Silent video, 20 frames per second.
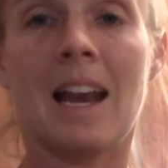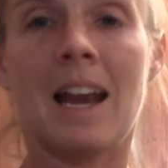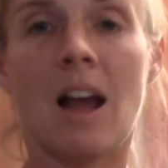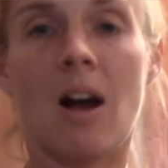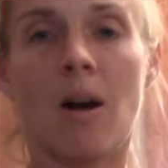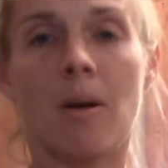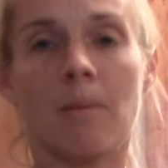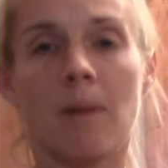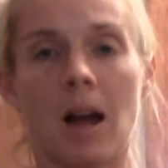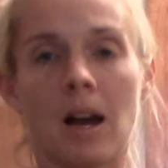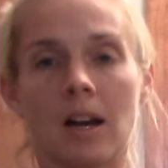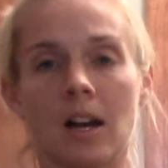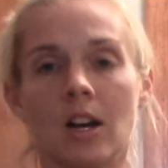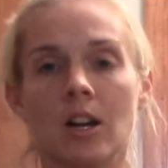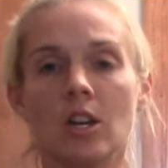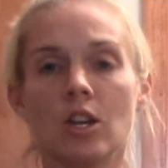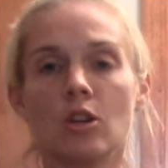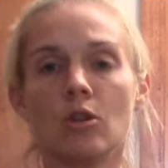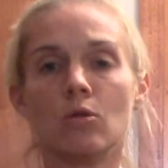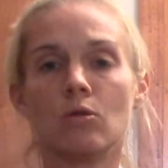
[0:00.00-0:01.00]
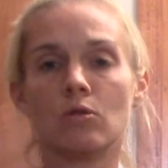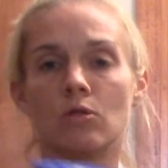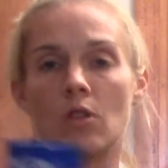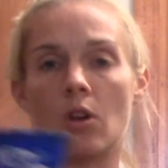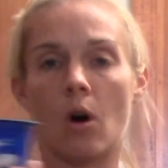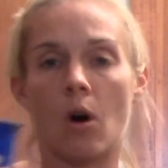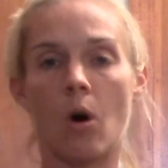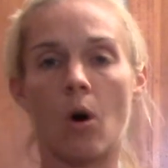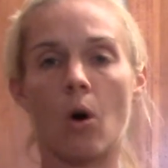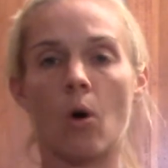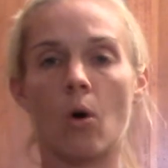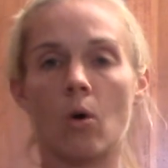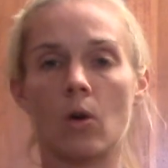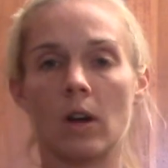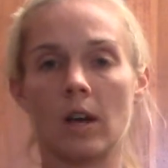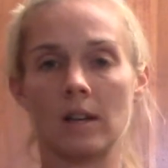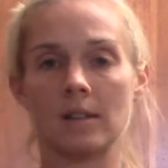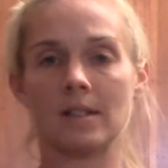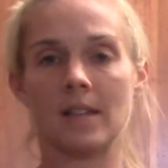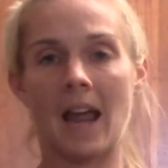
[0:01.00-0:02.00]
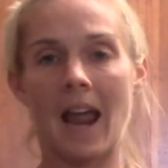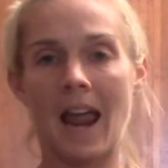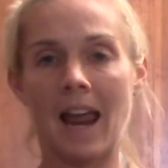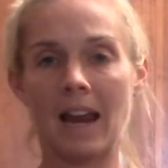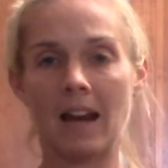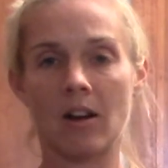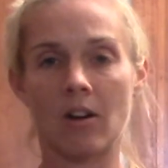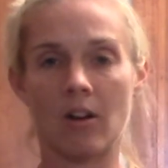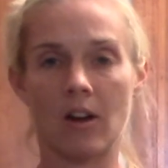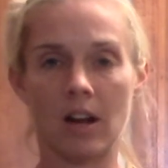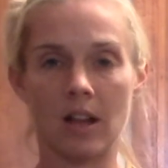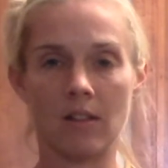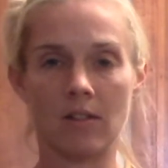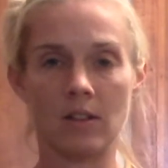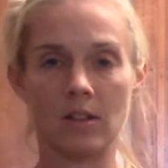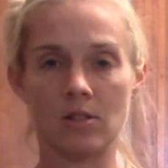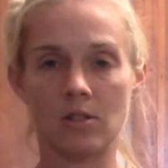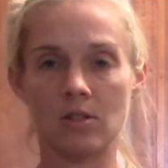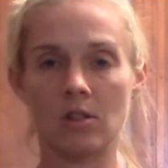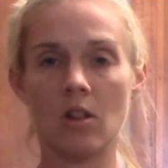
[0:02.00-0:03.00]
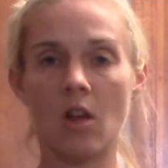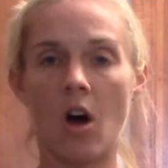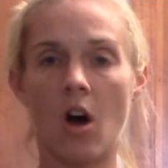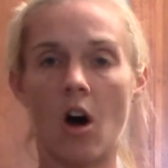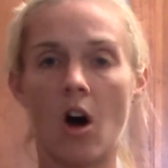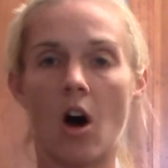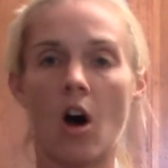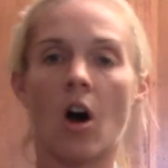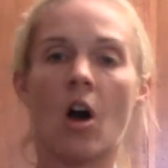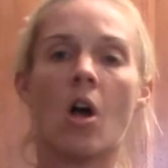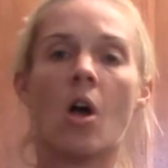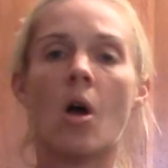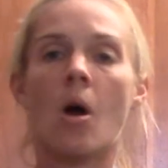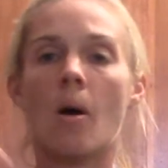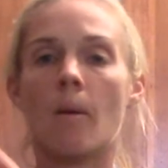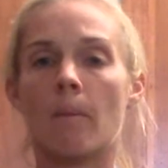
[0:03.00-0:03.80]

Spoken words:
Now I'm not going to use the whole container in the slaw,